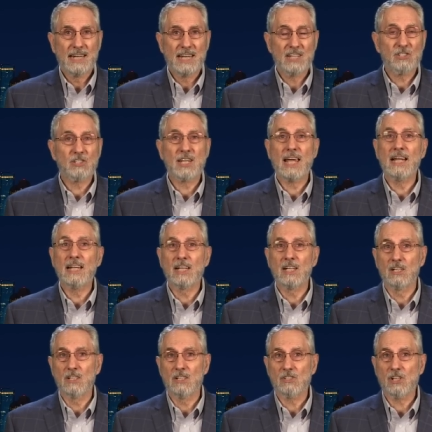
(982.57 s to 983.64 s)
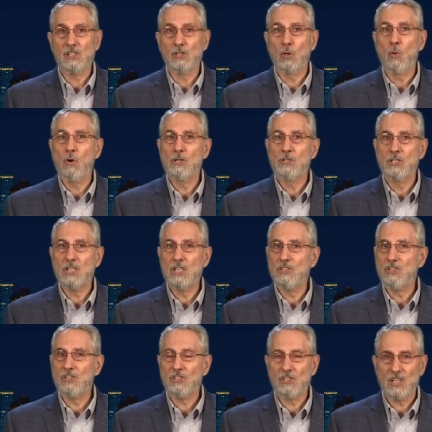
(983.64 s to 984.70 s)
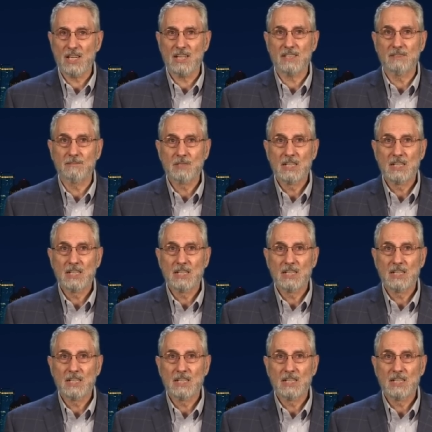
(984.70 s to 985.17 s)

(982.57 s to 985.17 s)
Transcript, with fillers: it's telling us, as Lord Jesus said,